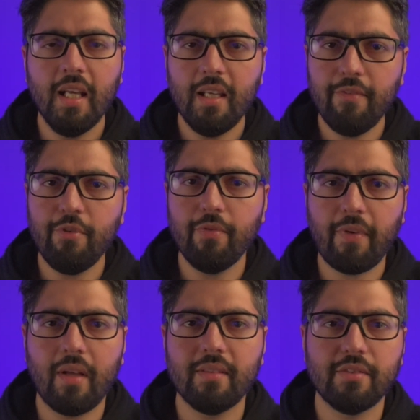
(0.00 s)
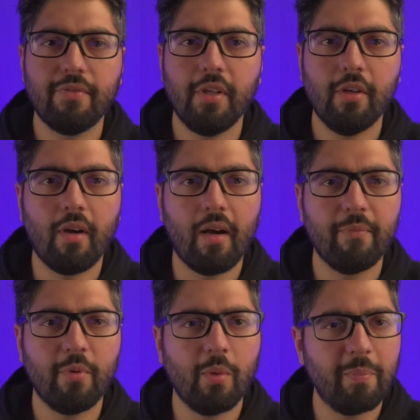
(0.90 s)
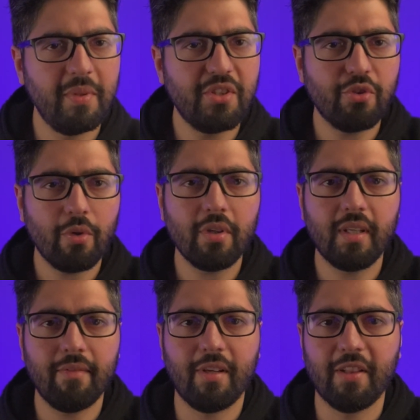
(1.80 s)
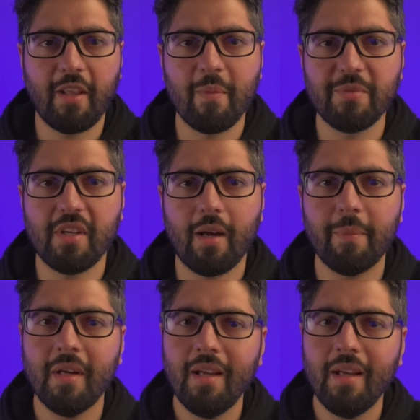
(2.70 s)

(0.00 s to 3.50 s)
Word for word: If you found this video helpful, be sure to give it a thumbs up,